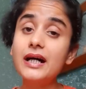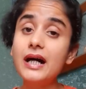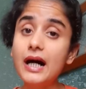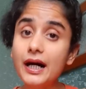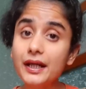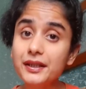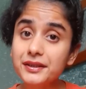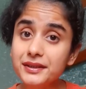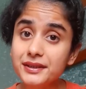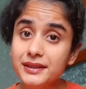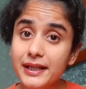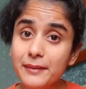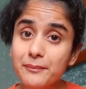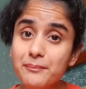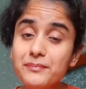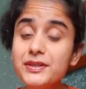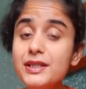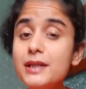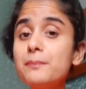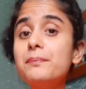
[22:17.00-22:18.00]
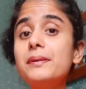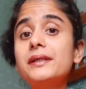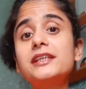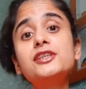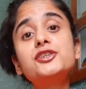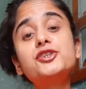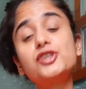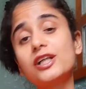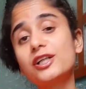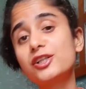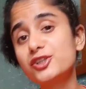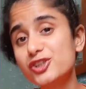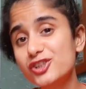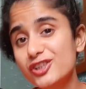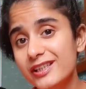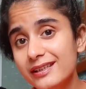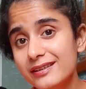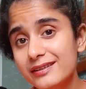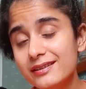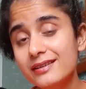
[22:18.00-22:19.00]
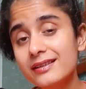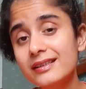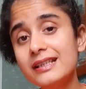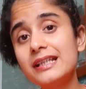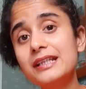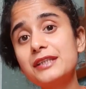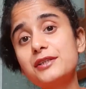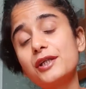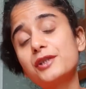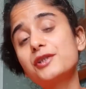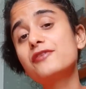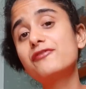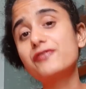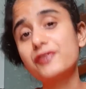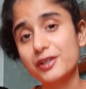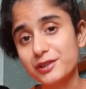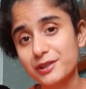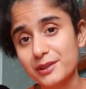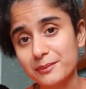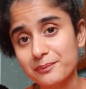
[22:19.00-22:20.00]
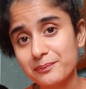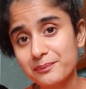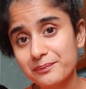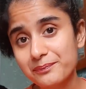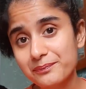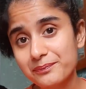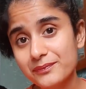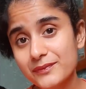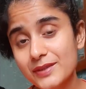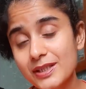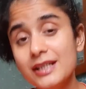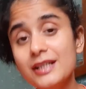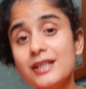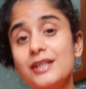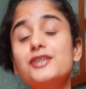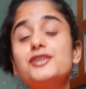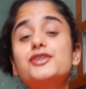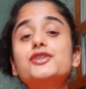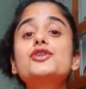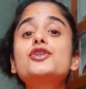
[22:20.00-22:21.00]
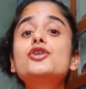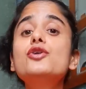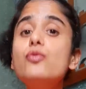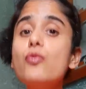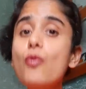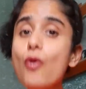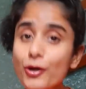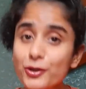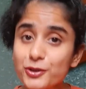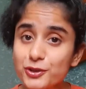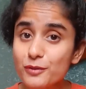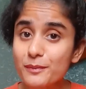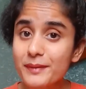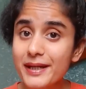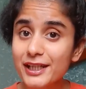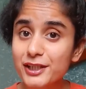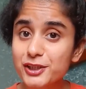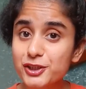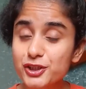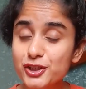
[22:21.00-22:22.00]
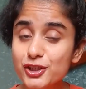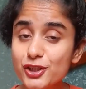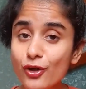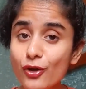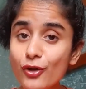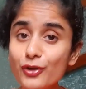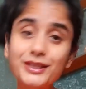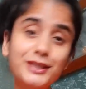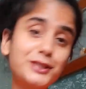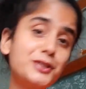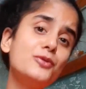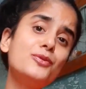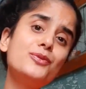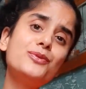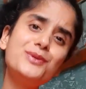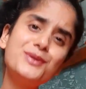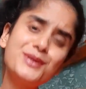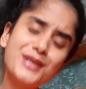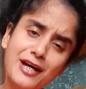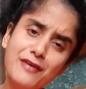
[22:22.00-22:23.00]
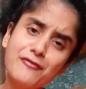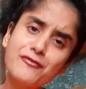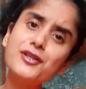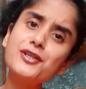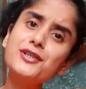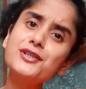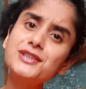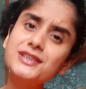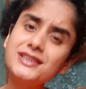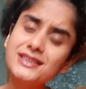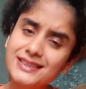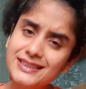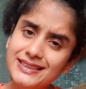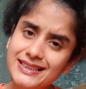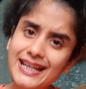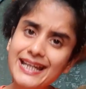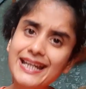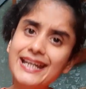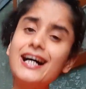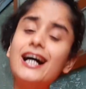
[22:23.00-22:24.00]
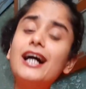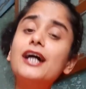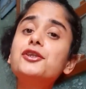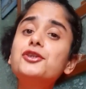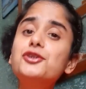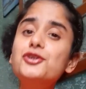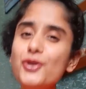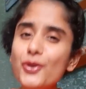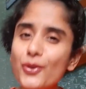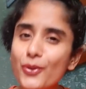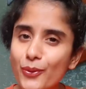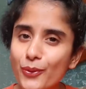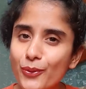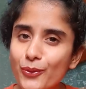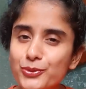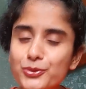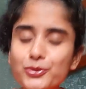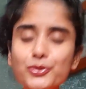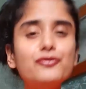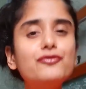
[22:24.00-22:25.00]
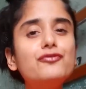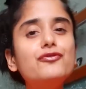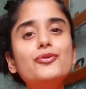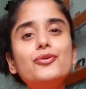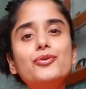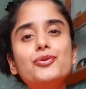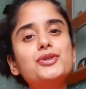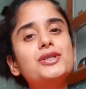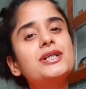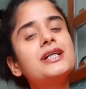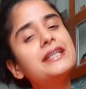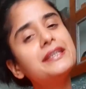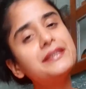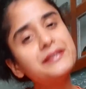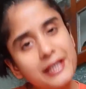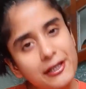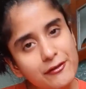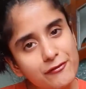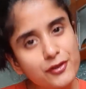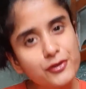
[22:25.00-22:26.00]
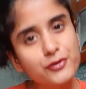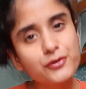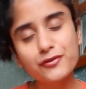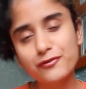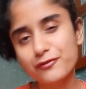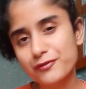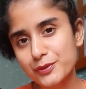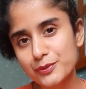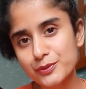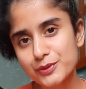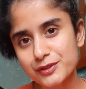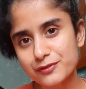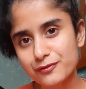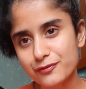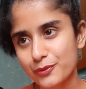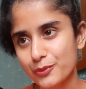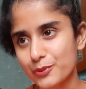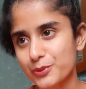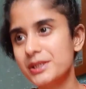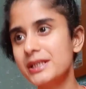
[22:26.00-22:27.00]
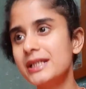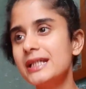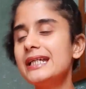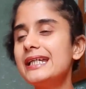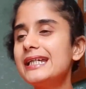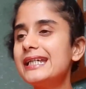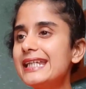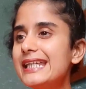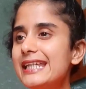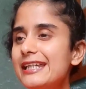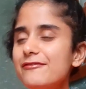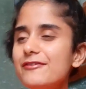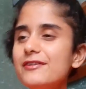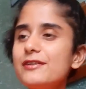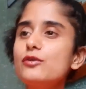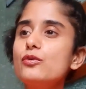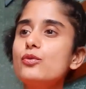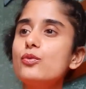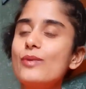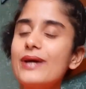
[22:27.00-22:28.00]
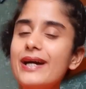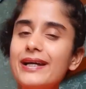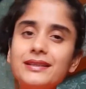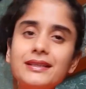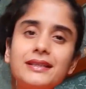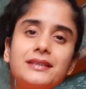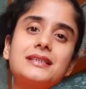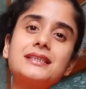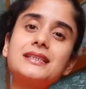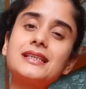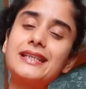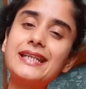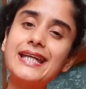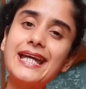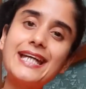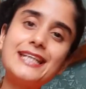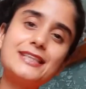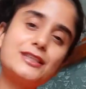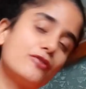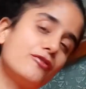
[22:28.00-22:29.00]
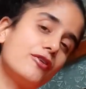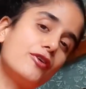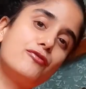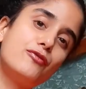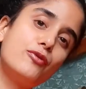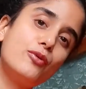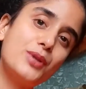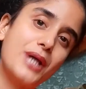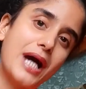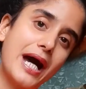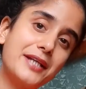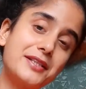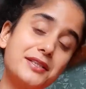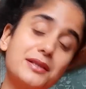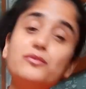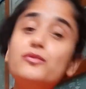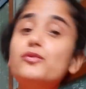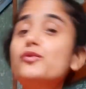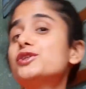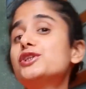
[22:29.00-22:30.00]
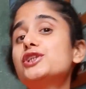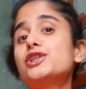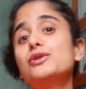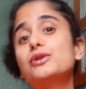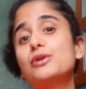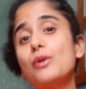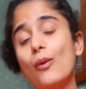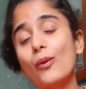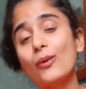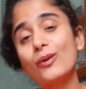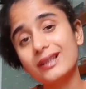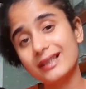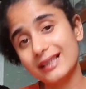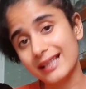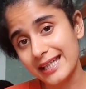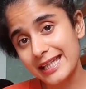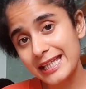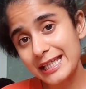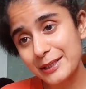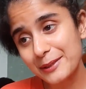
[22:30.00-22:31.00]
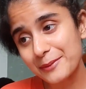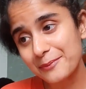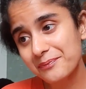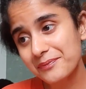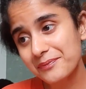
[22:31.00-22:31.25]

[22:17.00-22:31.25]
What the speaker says: Annam na parichakshit tadavratam. So you want to make sure that you never say a no to food, never refuse food, even when it is a case of a food item which you don't like,